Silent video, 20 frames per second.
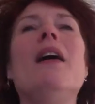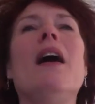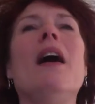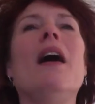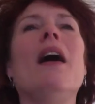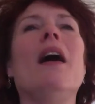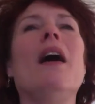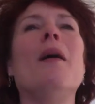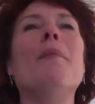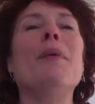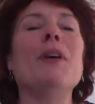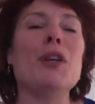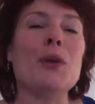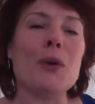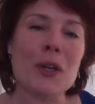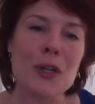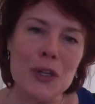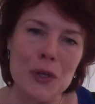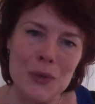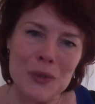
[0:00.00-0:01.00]
But you
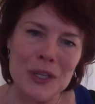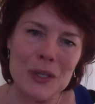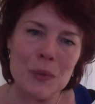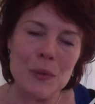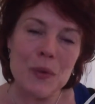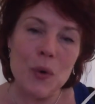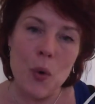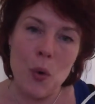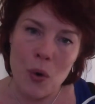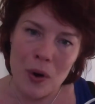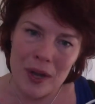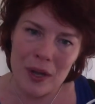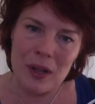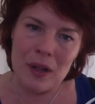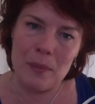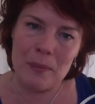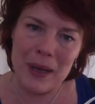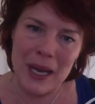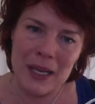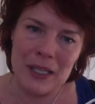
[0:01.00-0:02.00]
can use this with
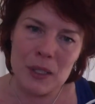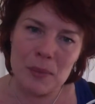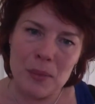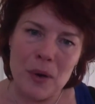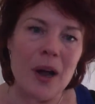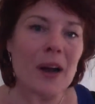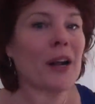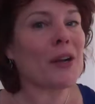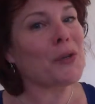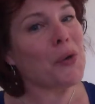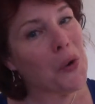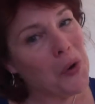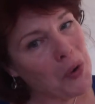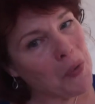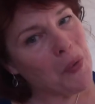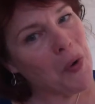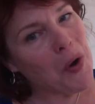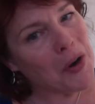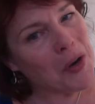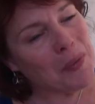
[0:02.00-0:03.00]
oil-based products or
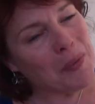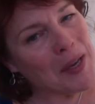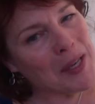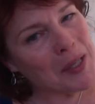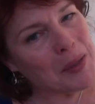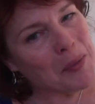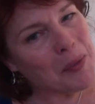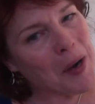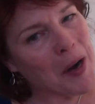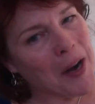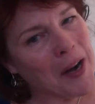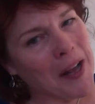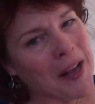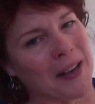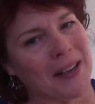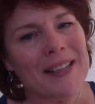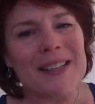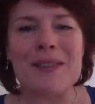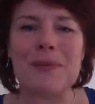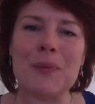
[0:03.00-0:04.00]
water-based
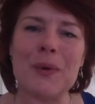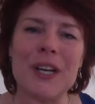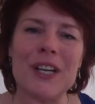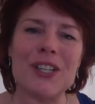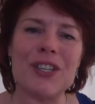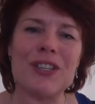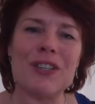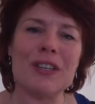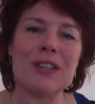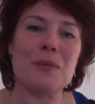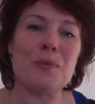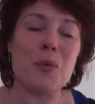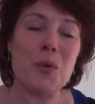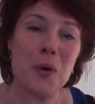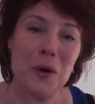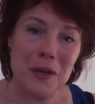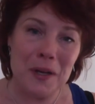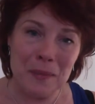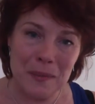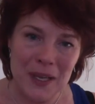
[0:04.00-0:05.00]
products, which is
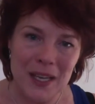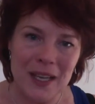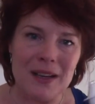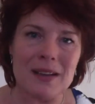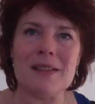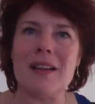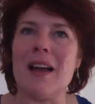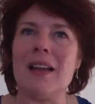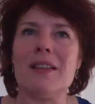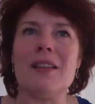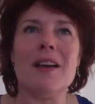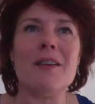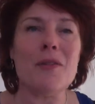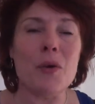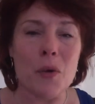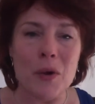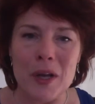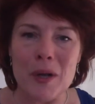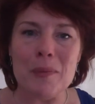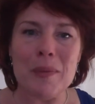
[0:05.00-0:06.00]
important to me because I love
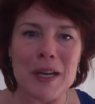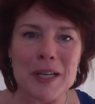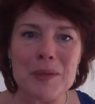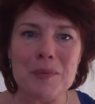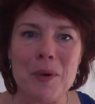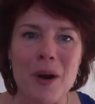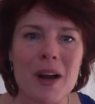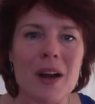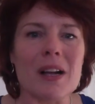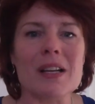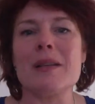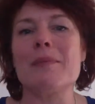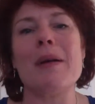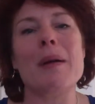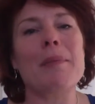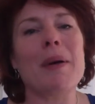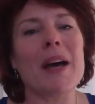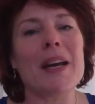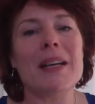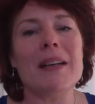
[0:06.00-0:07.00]
oil-based products. And
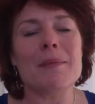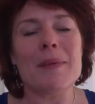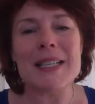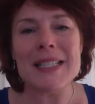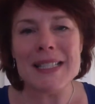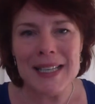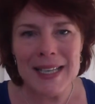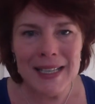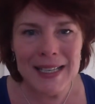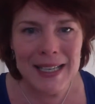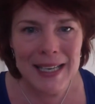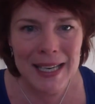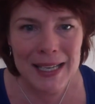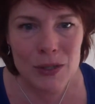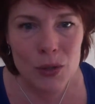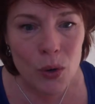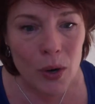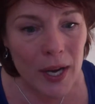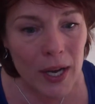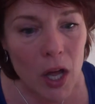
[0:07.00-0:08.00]
my skin needs
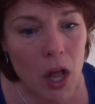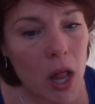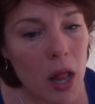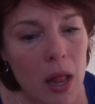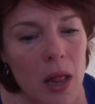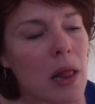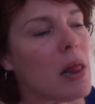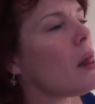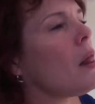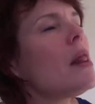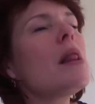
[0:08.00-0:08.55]
oil.